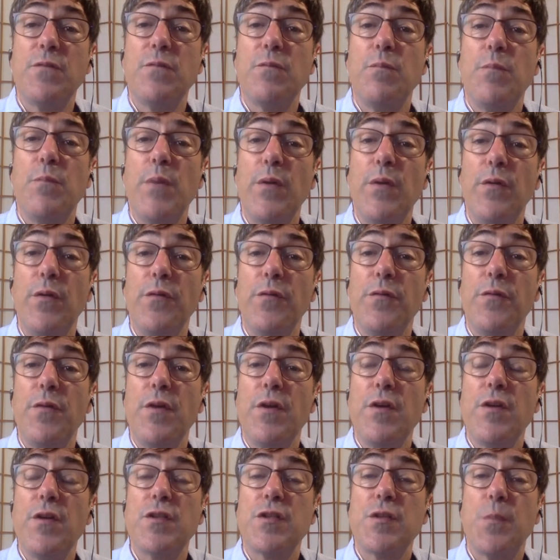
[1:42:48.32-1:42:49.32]
build
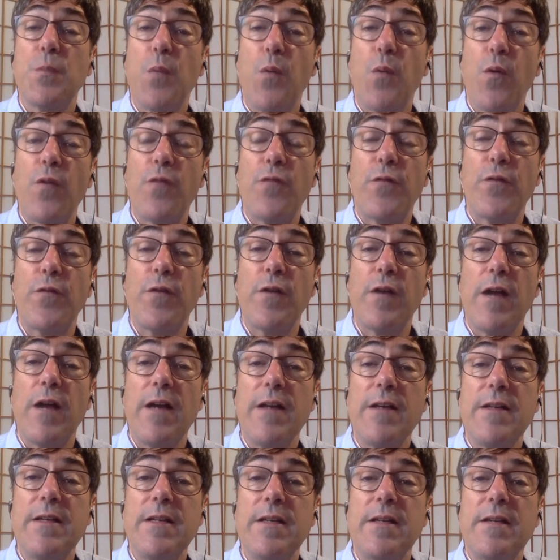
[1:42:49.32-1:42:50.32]
support for an
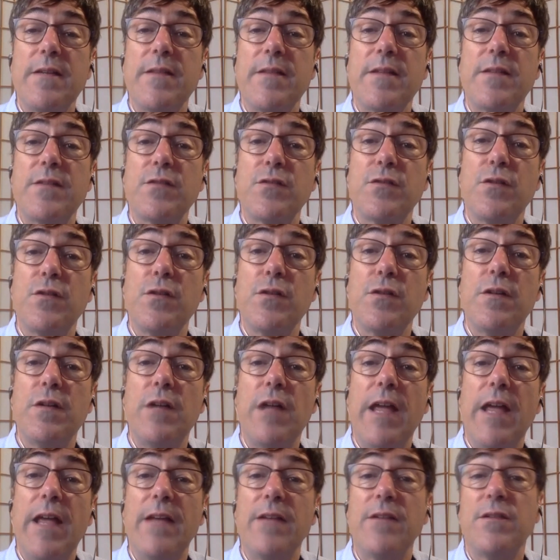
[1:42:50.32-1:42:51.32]
idea that's good,
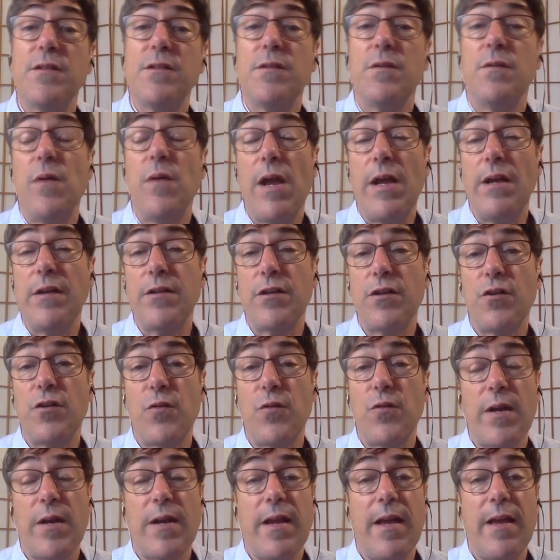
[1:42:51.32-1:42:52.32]
and to
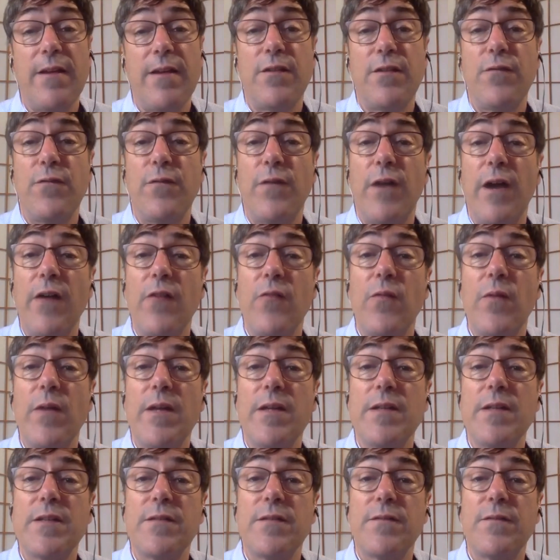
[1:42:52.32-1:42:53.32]
create and to find
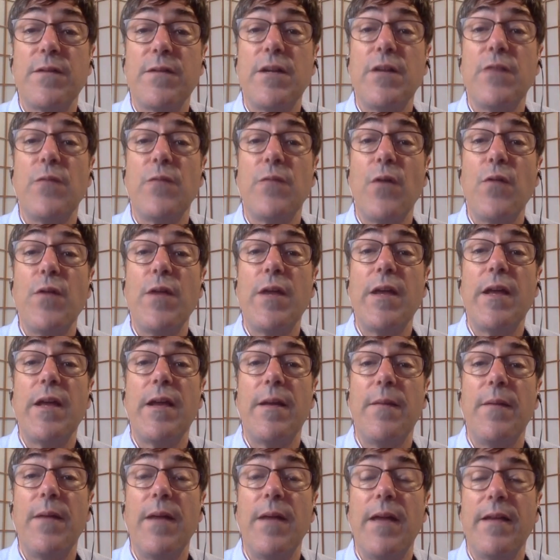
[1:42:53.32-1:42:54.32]
ways of eroding
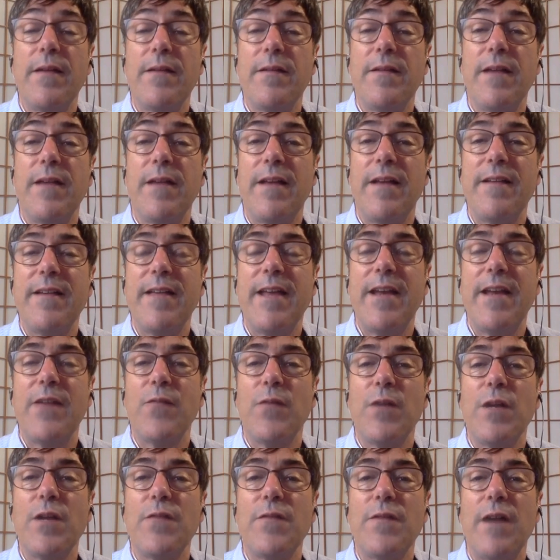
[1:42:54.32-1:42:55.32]
and
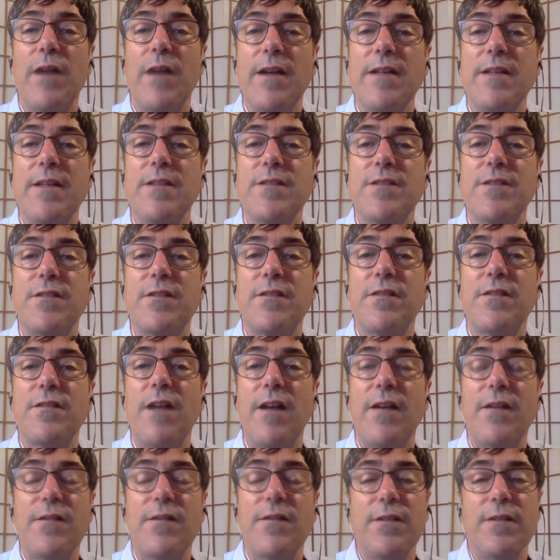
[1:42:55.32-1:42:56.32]
getting rid of ideas that are
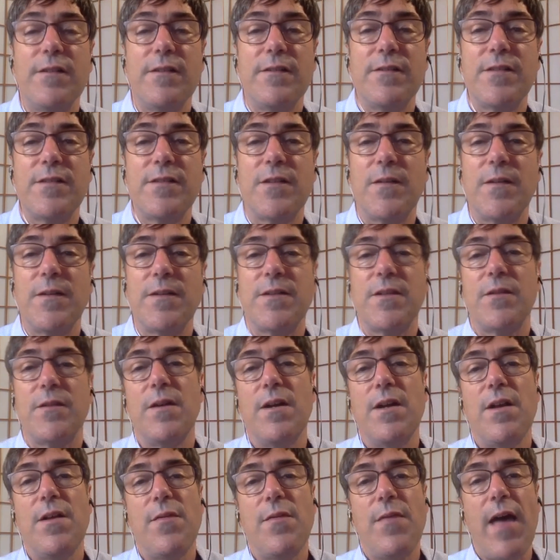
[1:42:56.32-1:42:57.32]
not good, and so on.
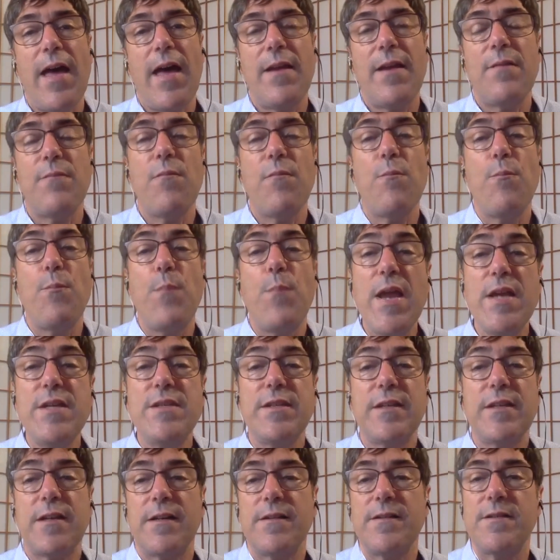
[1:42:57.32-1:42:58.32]
So that
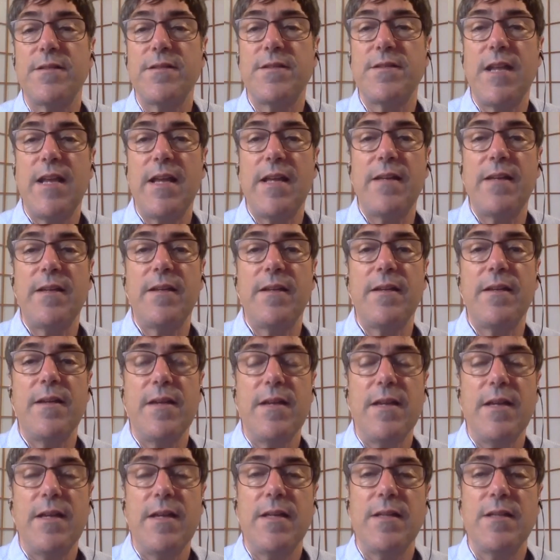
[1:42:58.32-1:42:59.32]
basic understanding
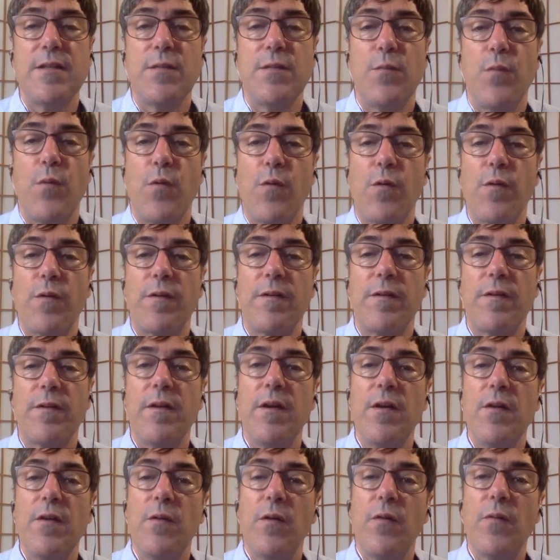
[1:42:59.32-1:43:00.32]
is important.
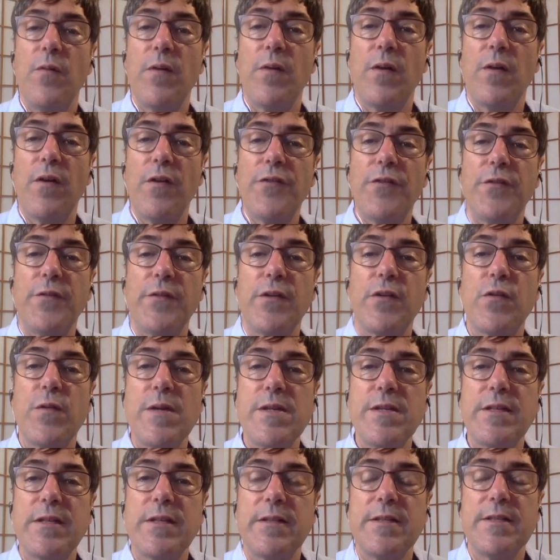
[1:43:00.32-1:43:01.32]
What we're also
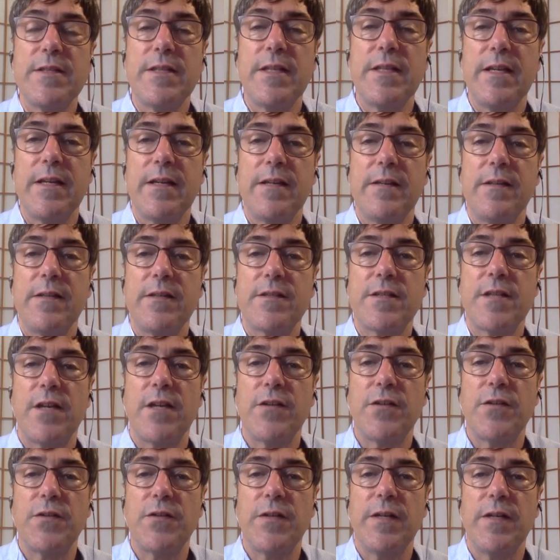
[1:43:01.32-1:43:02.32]
increasingly seeing in this
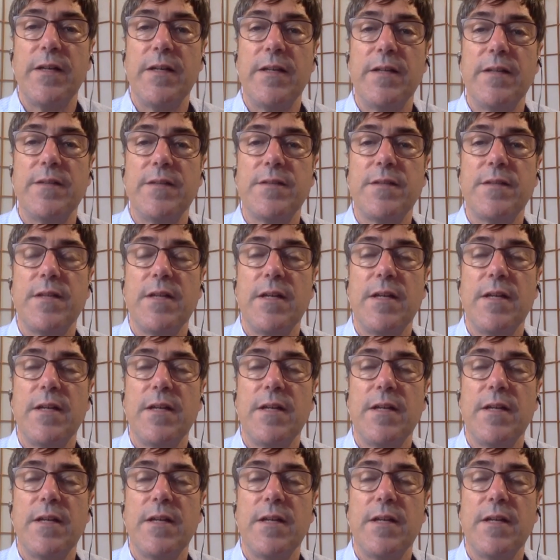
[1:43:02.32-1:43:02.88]
country is